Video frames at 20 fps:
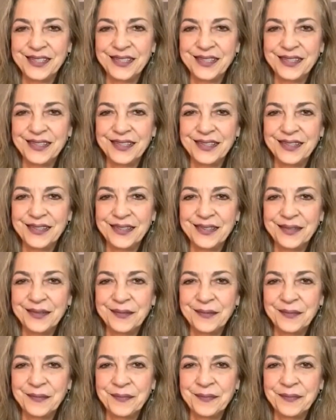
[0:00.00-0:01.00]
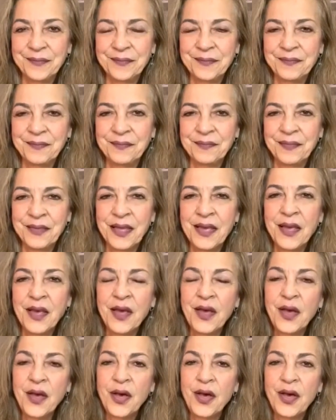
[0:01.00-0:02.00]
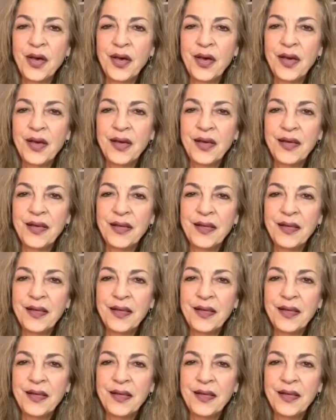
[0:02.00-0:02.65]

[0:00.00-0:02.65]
(no one is talking)